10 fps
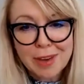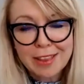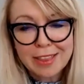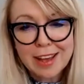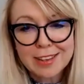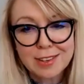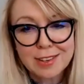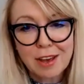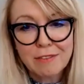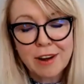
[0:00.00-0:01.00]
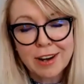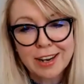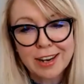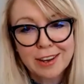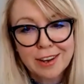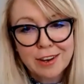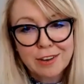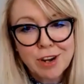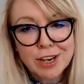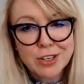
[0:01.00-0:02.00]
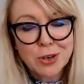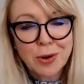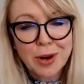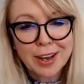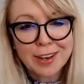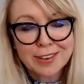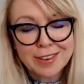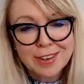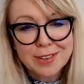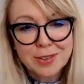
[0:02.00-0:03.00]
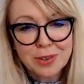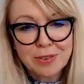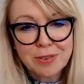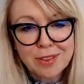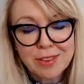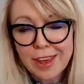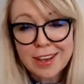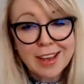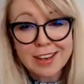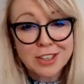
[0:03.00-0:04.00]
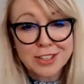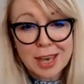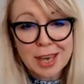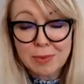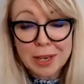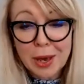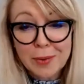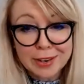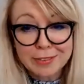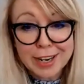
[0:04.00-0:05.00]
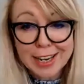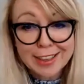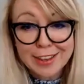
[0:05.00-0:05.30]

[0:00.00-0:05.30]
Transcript: and that's a very reassuring sort of thing, and that just keeps me going, really.